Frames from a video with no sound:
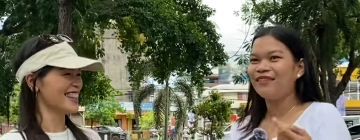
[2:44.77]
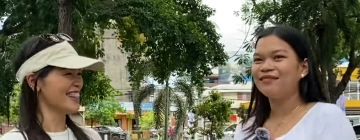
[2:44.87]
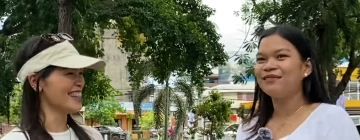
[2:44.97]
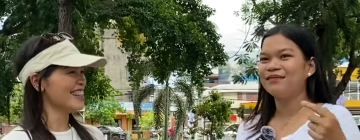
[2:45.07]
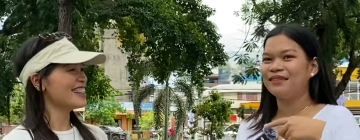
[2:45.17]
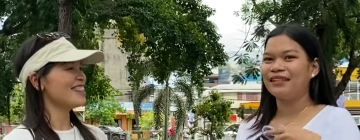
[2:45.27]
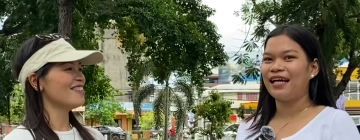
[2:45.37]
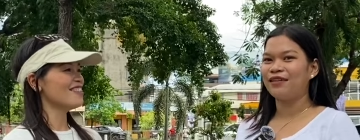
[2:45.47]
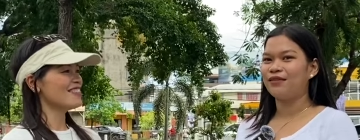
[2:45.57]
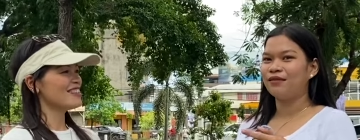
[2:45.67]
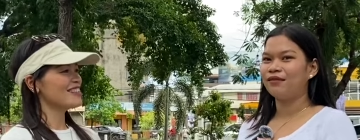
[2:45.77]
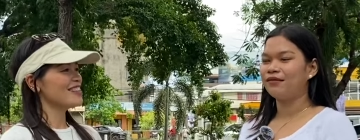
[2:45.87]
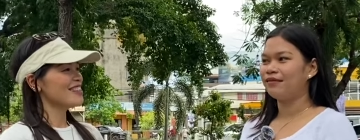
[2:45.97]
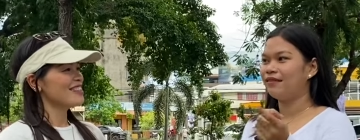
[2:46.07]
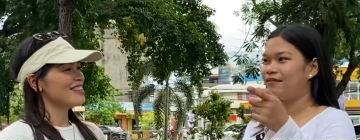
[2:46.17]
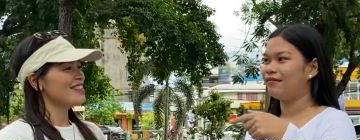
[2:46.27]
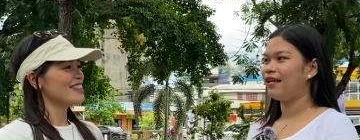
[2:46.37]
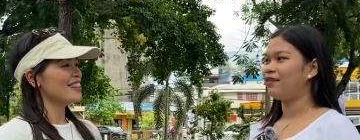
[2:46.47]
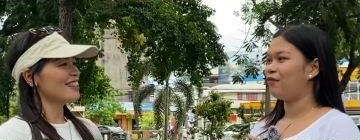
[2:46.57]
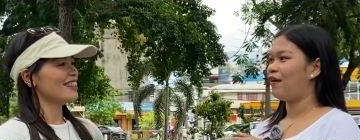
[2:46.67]
Speaker 1: Um, said to
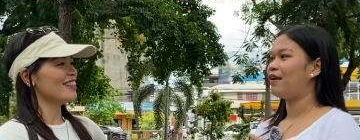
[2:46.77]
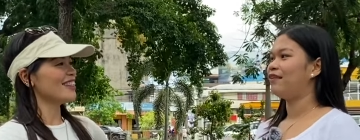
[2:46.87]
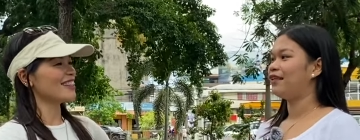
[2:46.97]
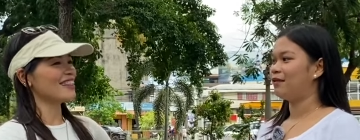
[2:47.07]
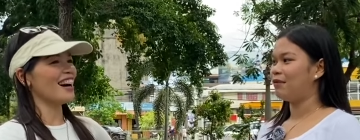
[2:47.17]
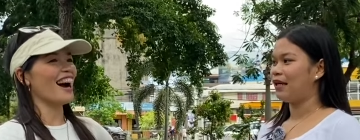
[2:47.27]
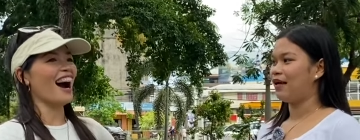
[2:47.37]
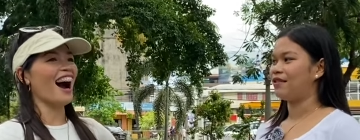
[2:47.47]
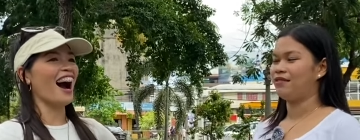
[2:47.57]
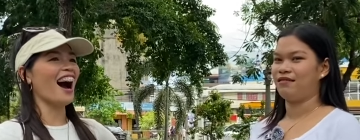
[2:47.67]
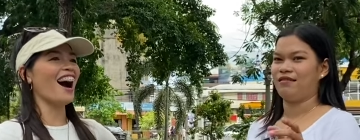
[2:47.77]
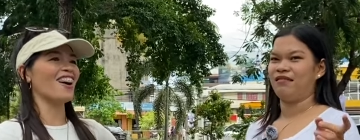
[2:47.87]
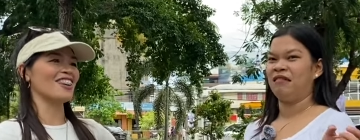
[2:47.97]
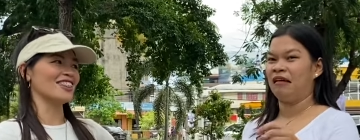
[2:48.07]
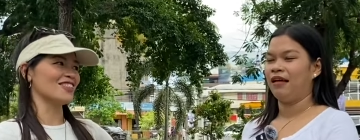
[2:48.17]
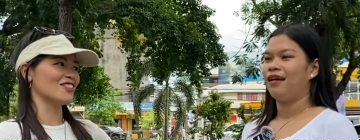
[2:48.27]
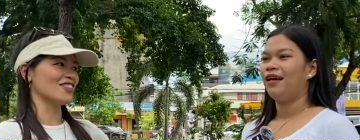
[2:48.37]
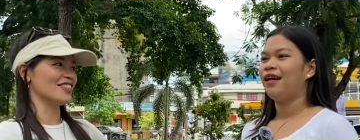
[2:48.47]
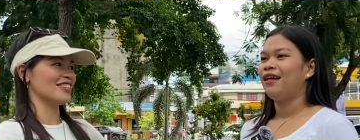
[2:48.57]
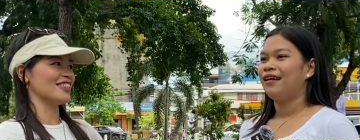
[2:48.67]
date foreigner because oh.
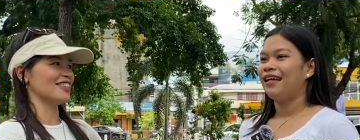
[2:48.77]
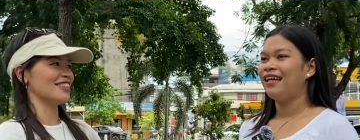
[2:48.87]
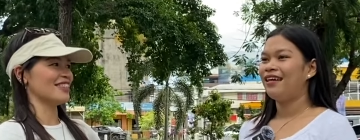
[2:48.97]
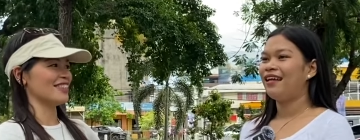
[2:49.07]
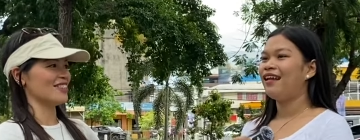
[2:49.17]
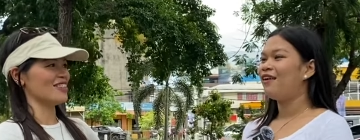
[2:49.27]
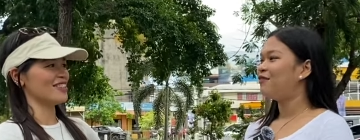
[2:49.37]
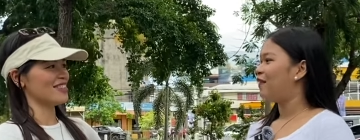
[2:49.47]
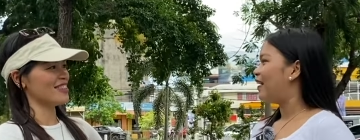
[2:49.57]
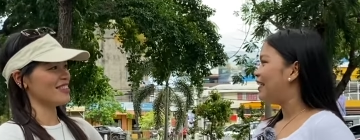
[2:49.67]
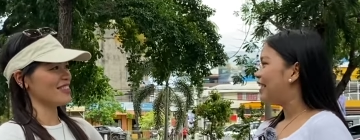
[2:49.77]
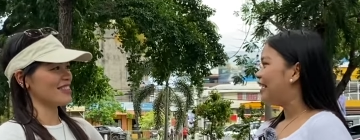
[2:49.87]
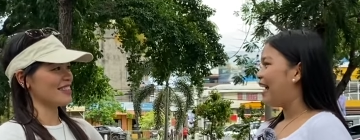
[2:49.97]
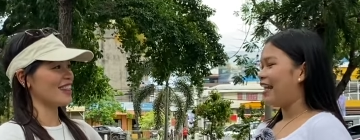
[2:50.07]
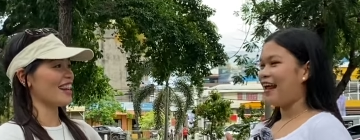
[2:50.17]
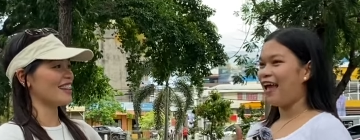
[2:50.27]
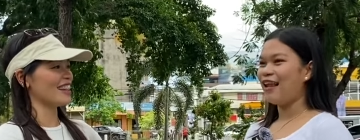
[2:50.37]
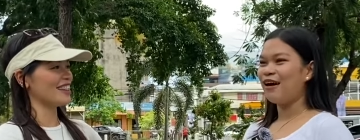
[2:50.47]
he love foreigner and they, I